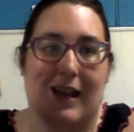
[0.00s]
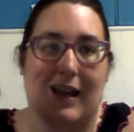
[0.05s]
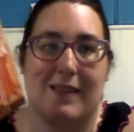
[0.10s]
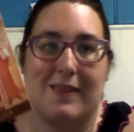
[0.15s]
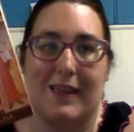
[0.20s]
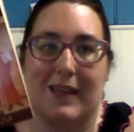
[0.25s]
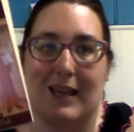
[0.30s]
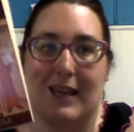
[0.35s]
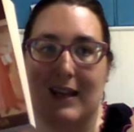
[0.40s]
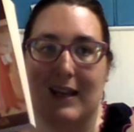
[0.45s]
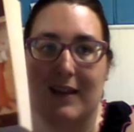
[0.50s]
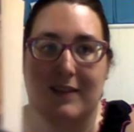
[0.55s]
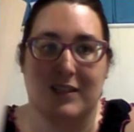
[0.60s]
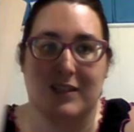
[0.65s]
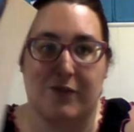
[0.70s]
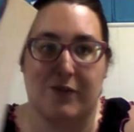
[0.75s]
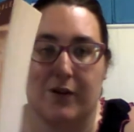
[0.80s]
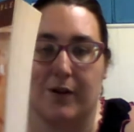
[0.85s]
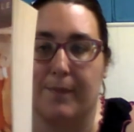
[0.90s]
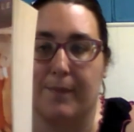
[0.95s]
I think I got
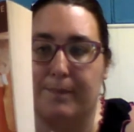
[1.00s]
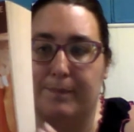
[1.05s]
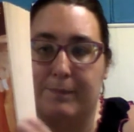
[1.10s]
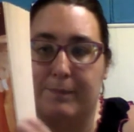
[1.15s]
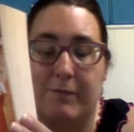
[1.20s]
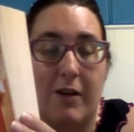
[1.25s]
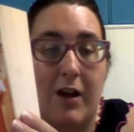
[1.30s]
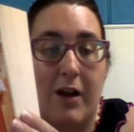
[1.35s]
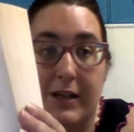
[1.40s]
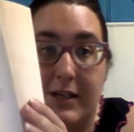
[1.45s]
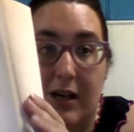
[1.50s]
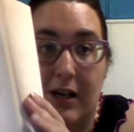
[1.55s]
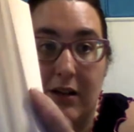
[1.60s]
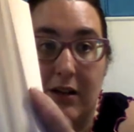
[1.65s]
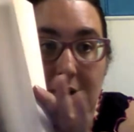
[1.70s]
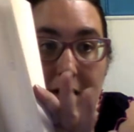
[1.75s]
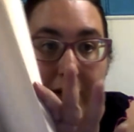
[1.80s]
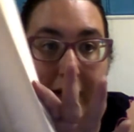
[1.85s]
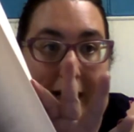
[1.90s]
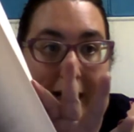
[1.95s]
this for
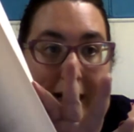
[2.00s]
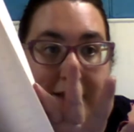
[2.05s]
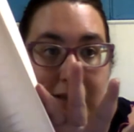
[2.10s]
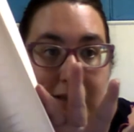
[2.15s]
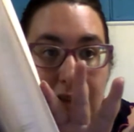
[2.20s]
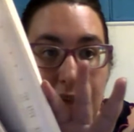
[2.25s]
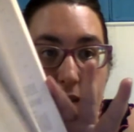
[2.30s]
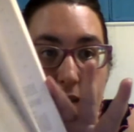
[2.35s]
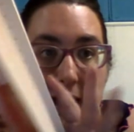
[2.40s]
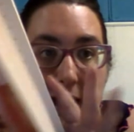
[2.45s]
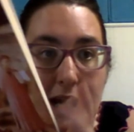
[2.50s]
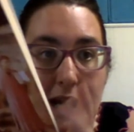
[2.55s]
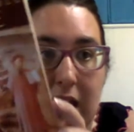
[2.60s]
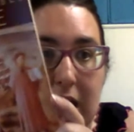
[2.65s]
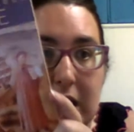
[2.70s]
$1, guys. Look at that.